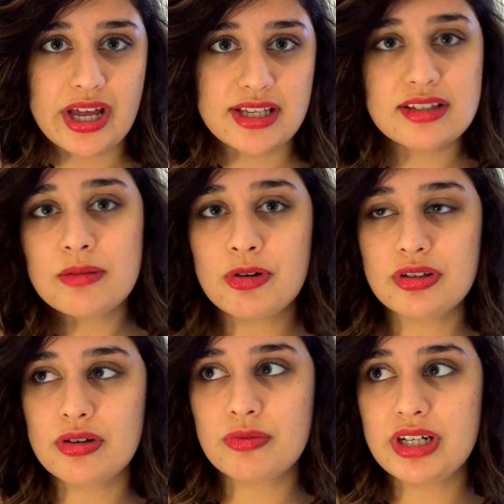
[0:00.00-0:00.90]
someone
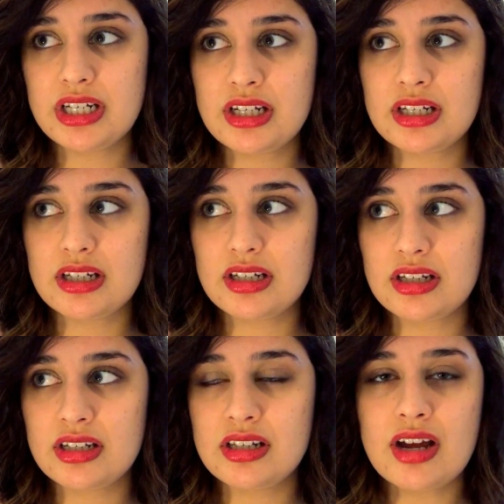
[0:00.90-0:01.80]
that we
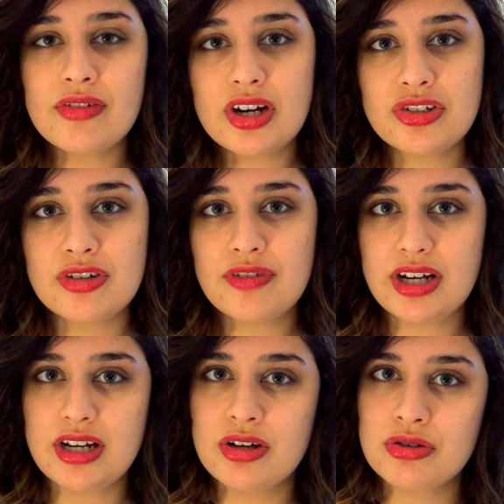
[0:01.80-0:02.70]
never actually
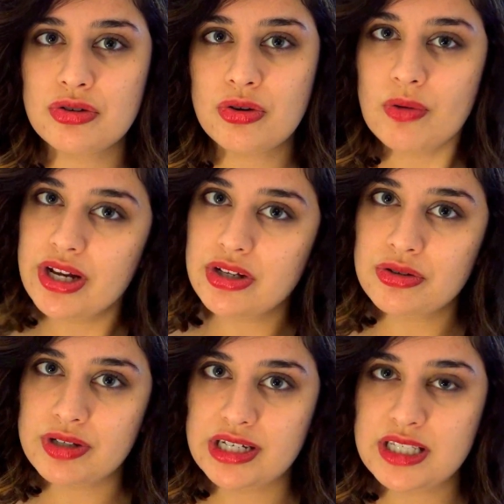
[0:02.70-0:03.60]
find out quite
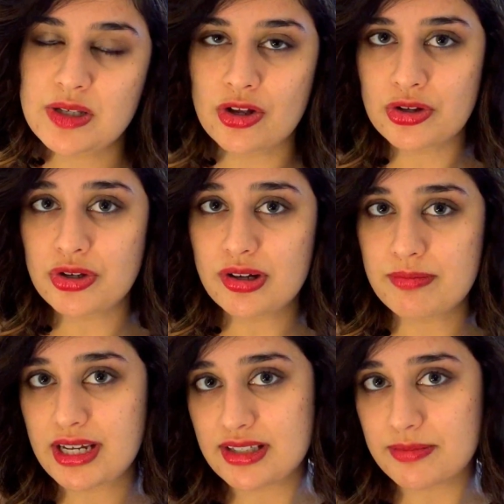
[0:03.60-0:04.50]
who it is, although you can
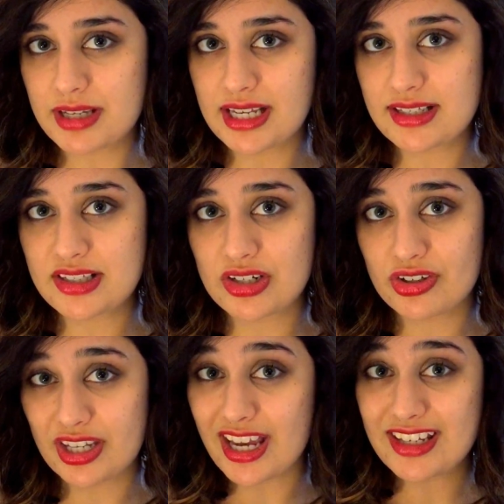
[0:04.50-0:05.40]
make some guesses near
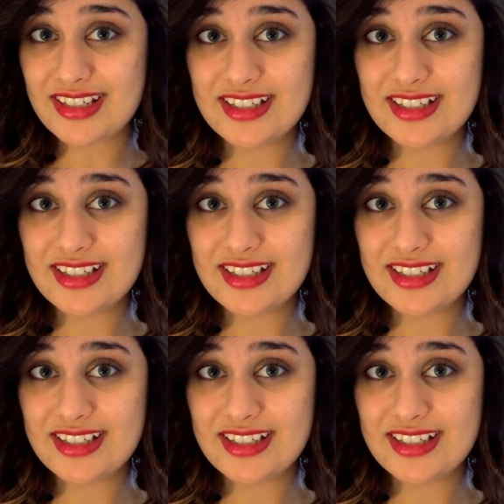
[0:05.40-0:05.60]
the end.